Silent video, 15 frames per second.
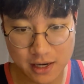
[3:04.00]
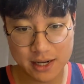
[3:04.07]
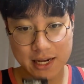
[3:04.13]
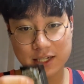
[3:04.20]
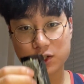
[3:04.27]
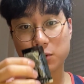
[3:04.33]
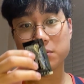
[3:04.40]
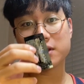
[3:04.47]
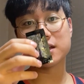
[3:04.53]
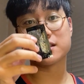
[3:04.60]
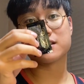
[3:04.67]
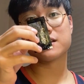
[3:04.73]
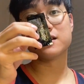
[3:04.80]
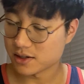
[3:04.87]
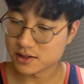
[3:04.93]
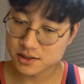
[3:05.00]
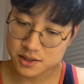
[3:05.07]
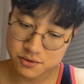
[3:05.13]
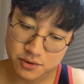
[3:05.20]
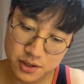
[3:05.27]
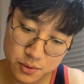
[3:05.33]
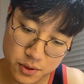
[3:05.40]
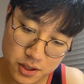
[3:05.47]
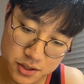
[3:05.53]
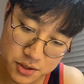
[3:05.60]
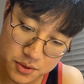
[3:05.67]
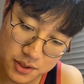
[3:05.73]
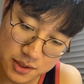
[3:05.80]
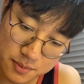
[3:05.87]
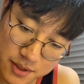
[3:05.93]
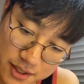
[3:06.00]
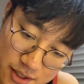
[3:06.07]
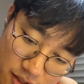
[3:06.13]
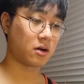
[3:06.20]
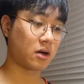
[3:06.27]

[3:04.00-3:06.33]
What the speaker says: I can't open this. Didn't really want to do this, mate.